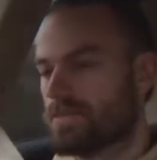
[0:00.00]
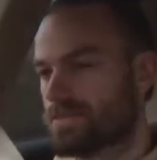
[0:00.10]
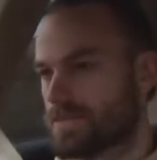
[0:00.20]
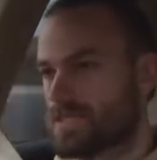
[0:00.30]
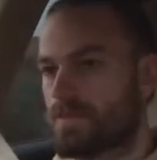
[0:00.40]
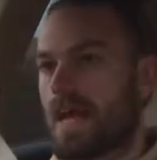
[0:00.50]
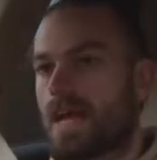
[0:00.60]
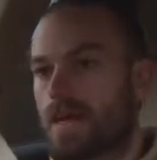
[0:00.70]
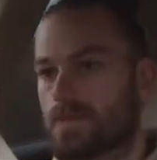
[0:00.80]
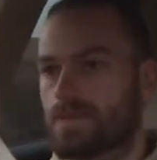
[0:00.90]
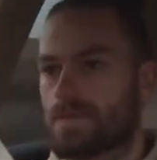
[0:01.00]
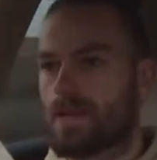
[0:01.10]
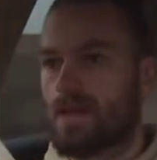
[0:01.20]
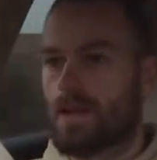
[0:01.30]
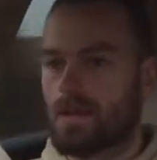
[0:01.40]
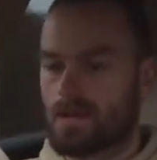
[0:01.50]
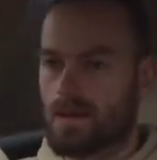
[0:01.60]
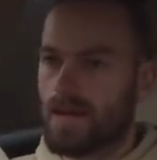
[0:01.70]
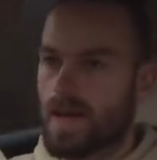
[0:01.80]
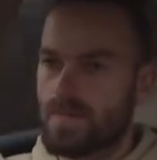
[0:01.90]
display up, like
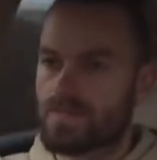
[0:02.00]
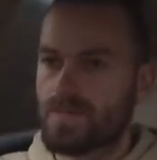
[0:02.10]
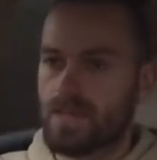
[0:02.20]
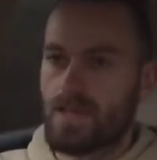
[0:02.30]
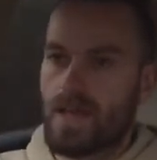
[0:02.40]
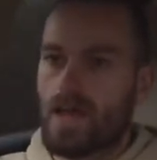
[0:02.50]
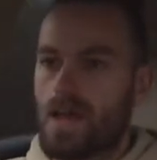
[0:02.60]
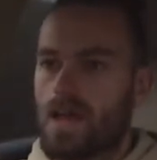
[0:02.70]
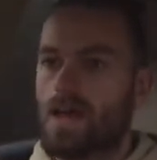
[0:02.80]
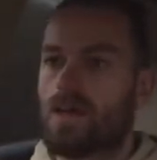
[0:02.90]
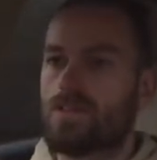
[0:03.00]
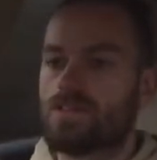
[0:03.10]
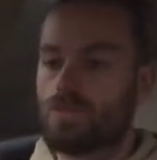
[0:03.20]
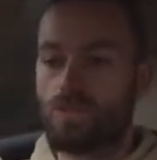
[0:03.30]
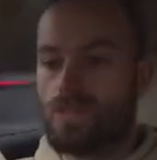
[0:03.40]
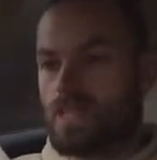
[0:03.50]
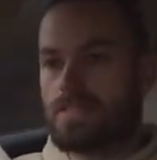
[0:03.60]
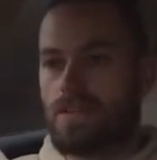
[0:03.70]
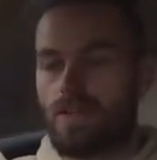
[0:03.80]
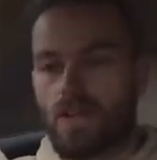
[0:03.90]
I have. You wouldn't
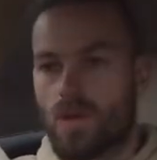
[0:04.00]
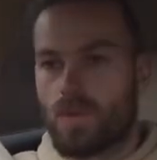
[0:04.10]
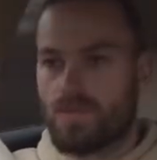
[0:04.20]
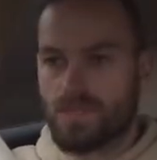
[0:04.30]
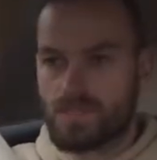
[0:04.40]
necessarily know whether it's